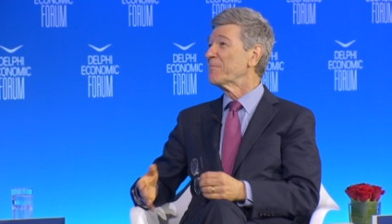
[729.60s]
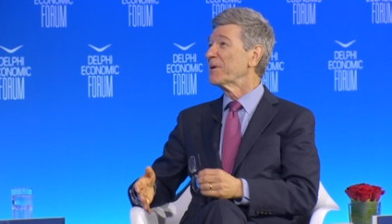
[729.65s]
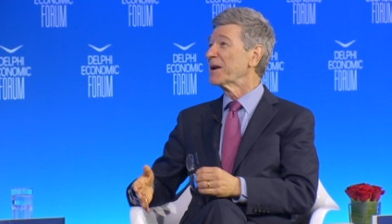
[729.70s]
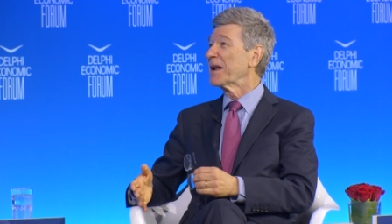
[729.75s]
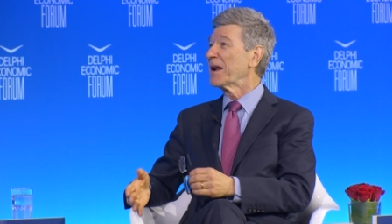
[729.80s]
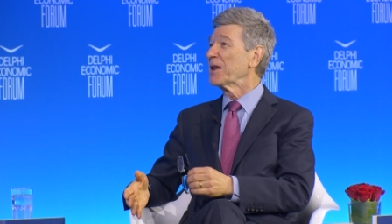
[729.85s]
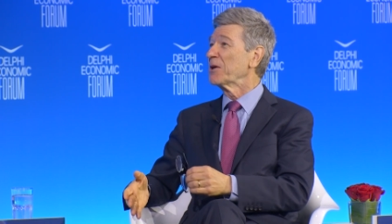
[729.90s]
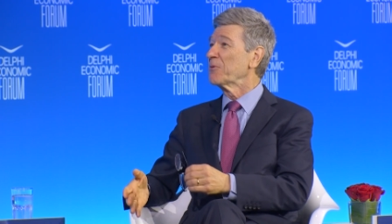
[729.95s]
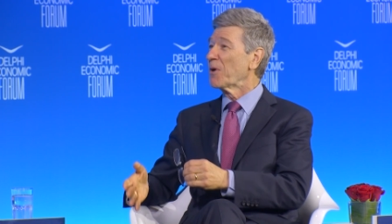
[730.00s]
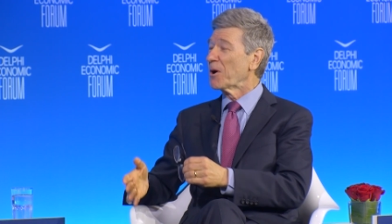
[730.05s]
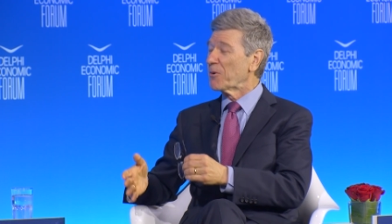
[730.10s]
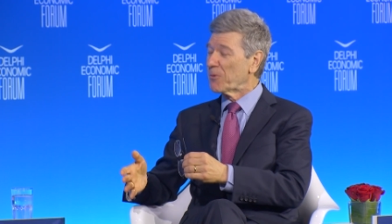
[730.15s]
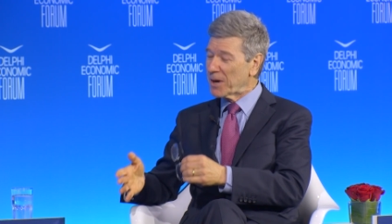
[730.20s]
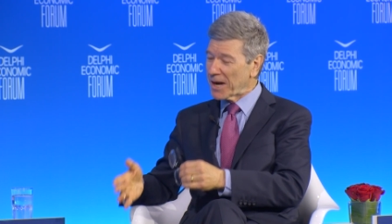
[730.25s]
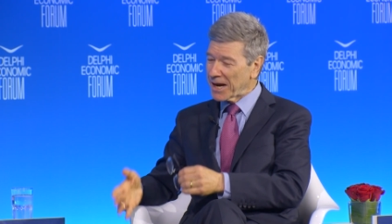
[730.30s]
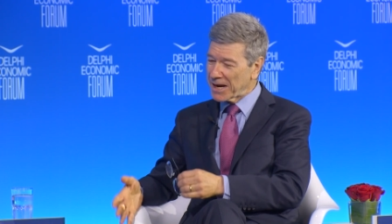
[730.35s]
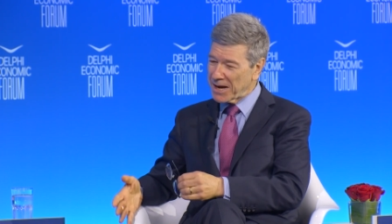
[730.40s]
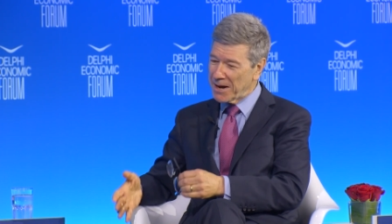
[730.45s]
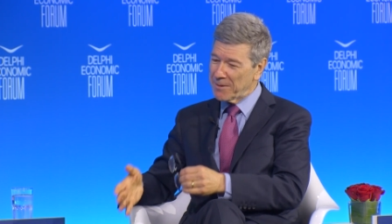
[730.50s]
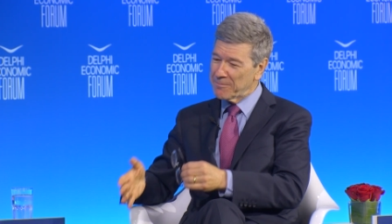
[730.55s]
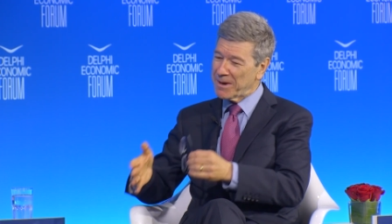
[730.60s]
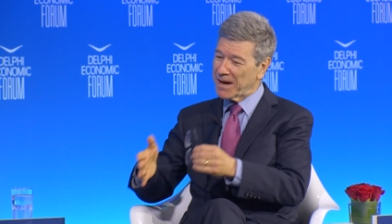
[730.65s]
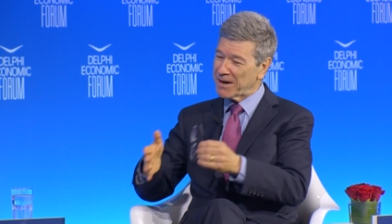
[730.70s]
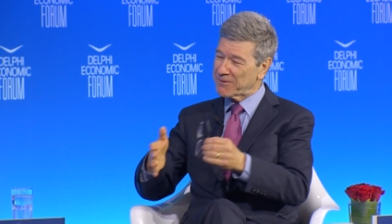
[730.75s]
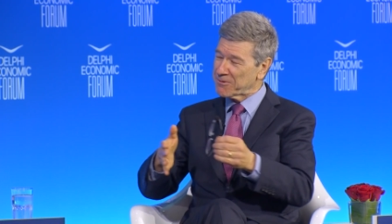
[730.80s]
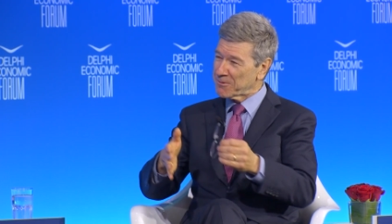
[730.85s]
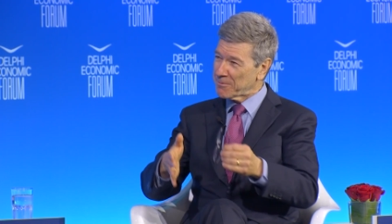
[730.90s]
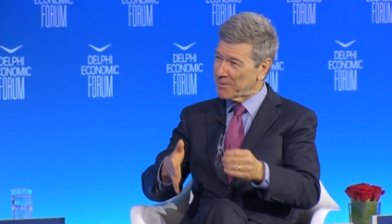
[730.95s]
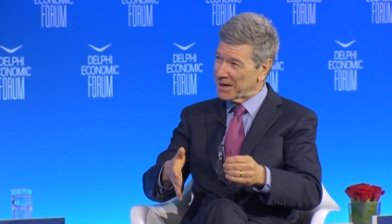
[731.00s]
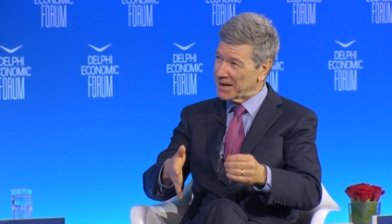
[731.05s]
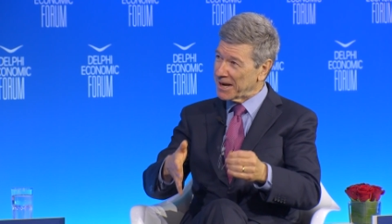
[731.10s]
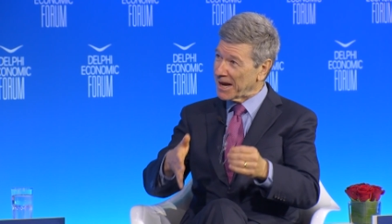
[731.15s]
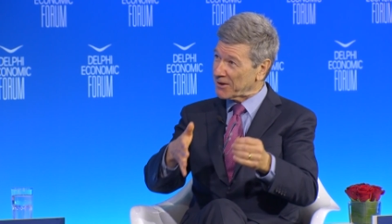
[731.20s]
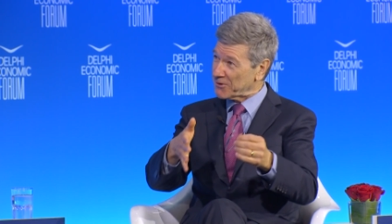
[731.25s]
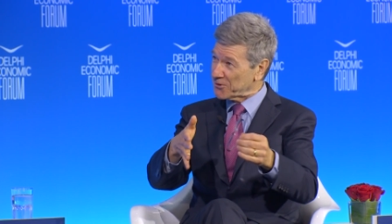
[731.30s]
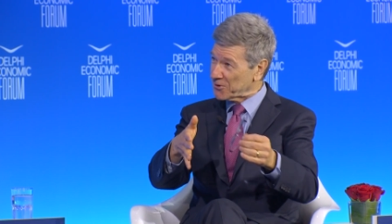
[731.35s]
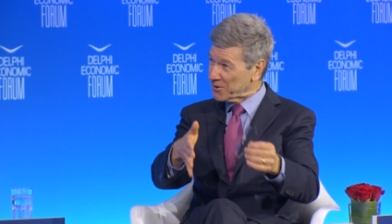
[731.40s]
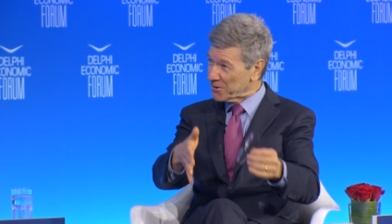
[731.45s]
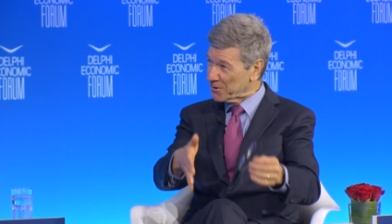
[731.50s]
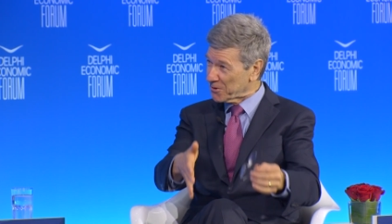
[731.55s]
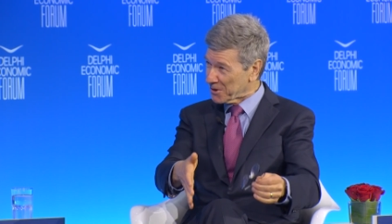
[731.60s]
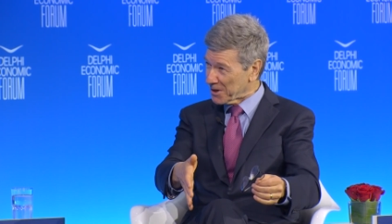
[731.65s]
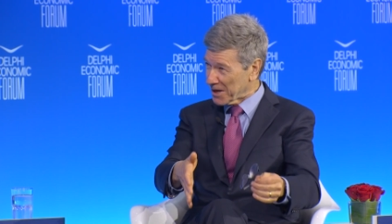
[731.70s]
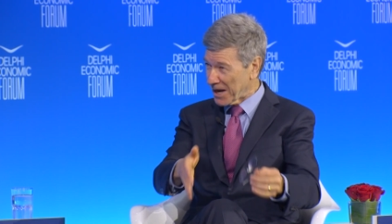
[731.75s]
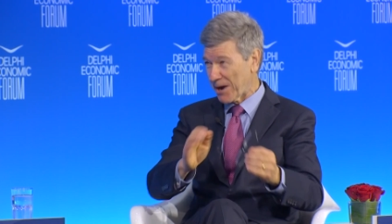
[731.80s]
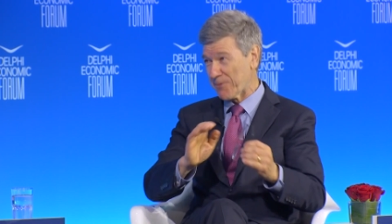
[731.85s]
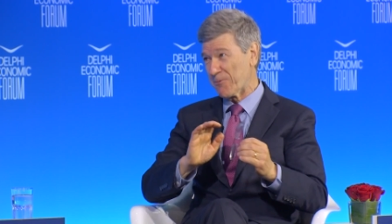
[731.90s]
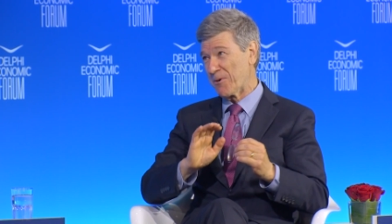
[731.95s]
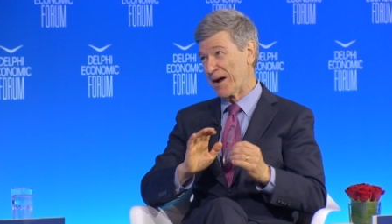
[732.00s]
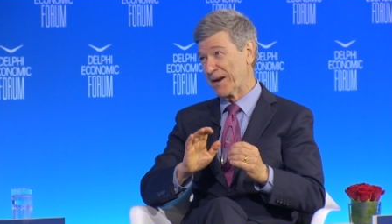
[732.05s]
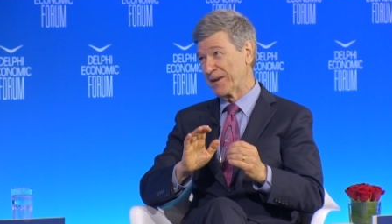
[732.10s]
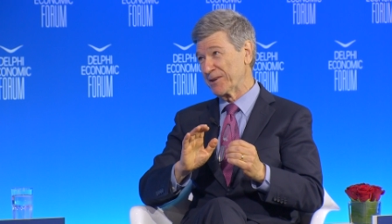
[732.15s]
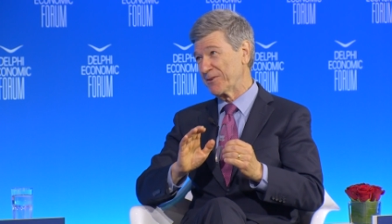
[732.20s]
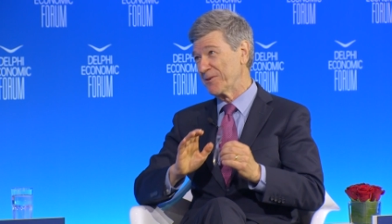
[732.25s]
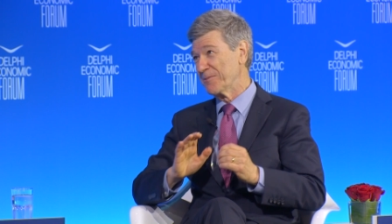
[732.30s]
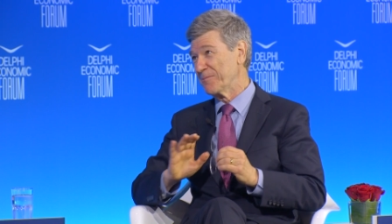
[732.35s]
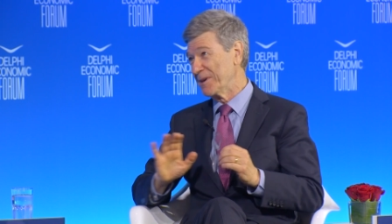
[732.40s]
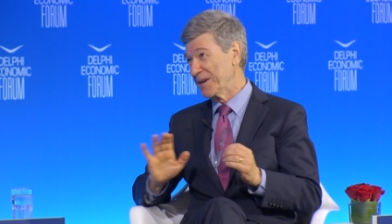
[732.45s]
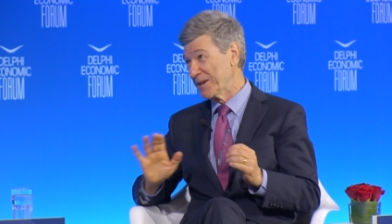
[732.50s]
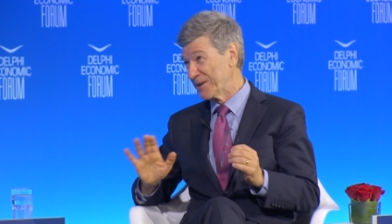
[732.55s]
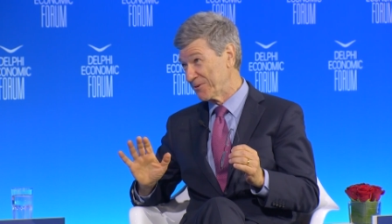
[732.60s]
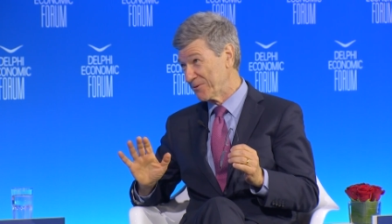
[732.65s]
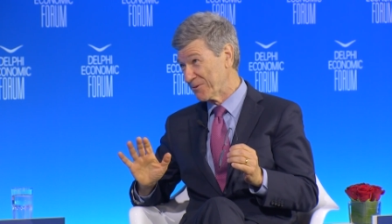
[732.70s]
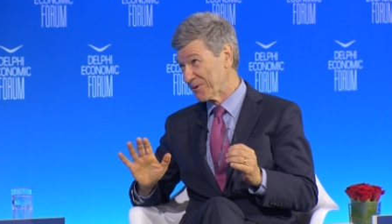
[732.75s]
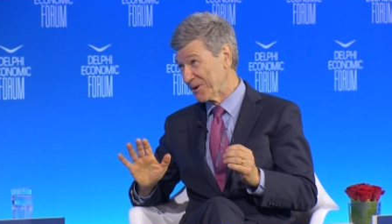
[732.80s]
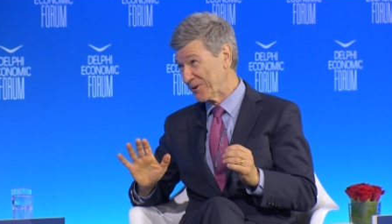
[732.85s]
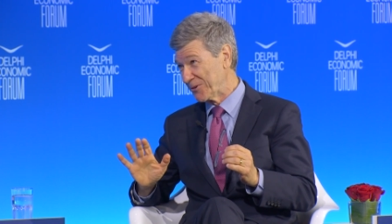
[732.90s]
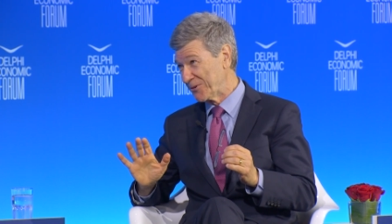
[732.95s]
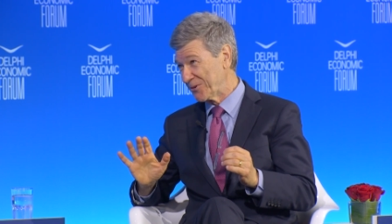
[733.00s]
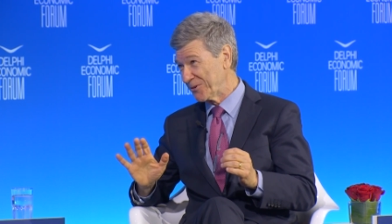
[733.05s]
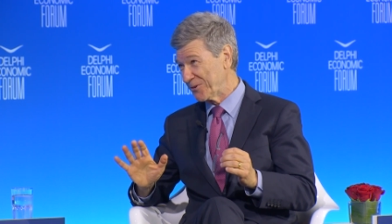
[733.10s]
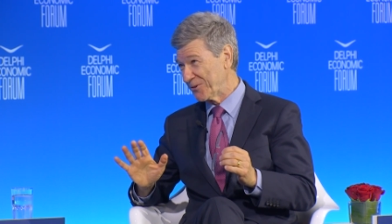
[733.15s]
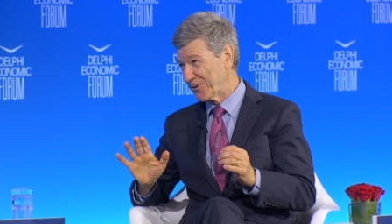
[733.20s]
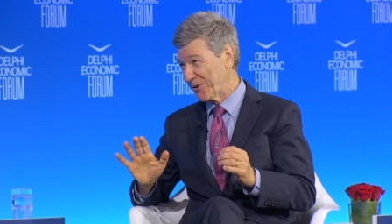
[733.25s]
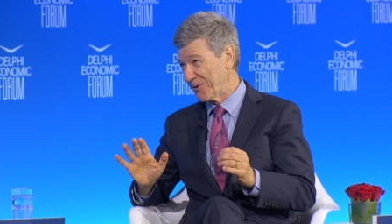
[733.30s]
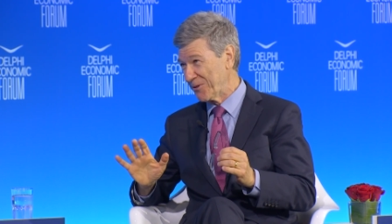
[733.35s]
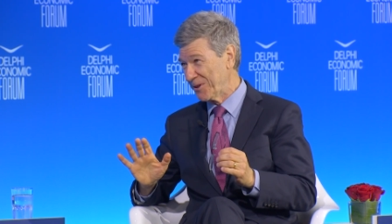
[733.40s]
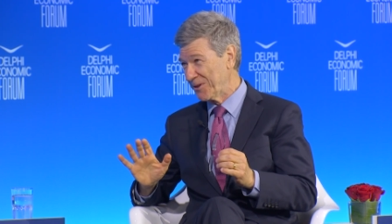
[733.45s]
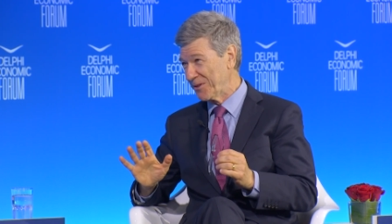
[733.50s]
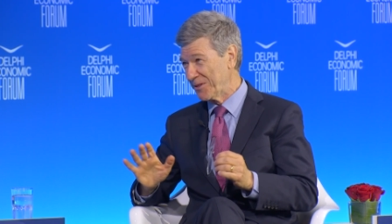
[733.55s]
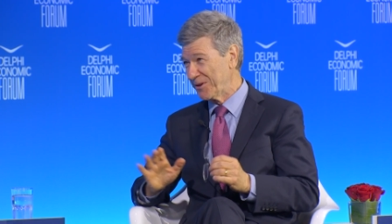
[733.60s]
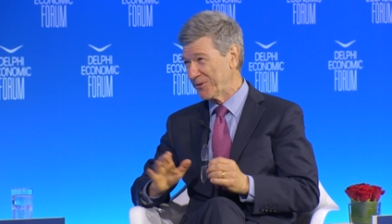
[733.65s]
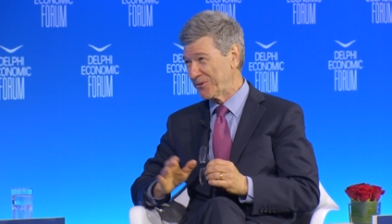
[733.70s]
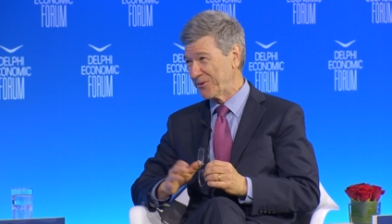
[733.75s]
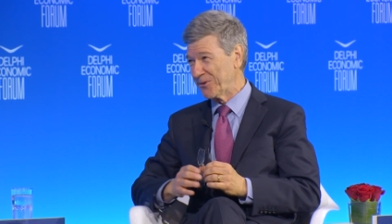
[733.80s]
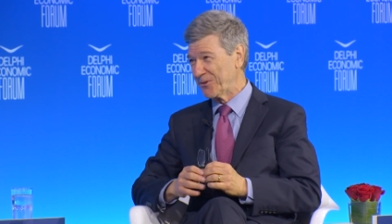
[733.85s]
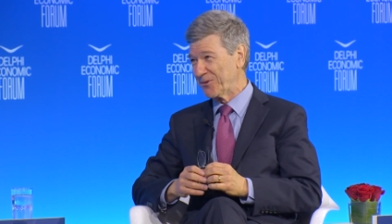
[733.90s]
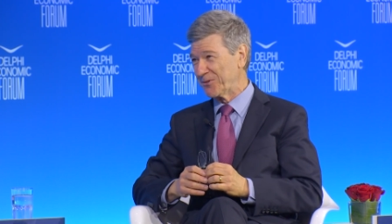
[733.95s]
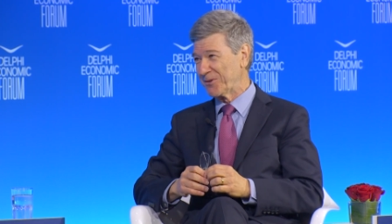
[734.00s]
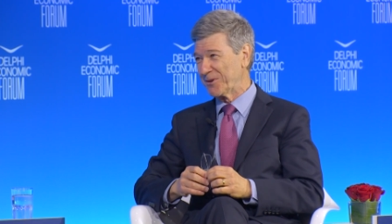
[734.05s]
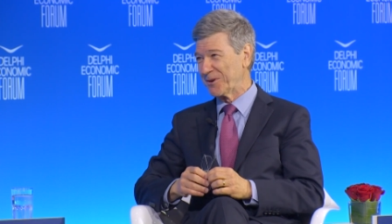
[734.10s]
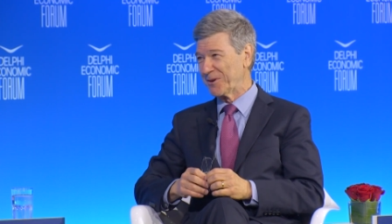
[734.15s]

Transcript: but anyway, when I come back from my next degree, I want it to be in Greece. Okay. So th this is... Uh,